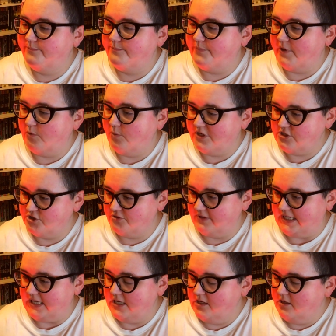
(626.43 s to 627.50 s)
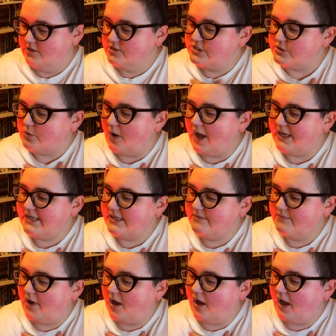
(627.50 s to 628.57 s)
bewitchery. So I
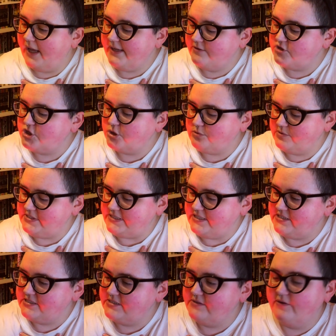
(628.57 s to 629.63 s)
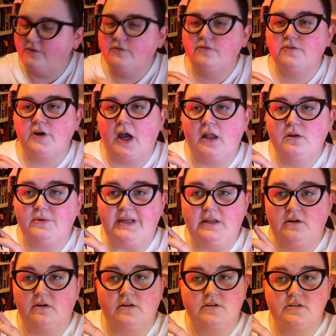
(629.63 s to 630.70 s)
chose this for Halloween
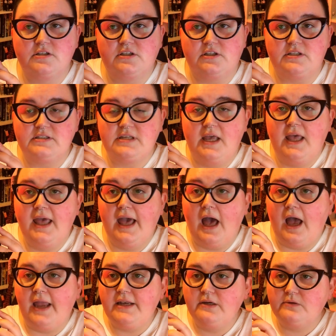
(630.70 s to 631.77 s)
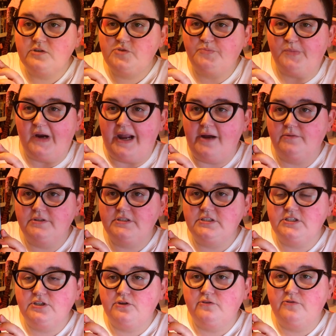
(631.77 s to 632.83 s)
colors because I know it's brown and
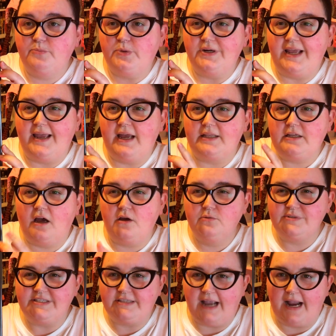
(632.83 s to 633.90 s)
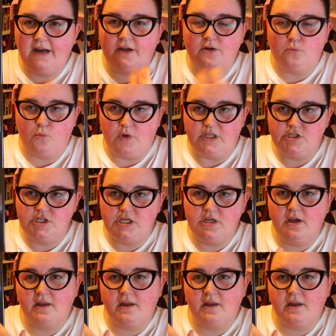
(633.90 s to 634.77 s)
stuff, but I thought it was dark and witchy.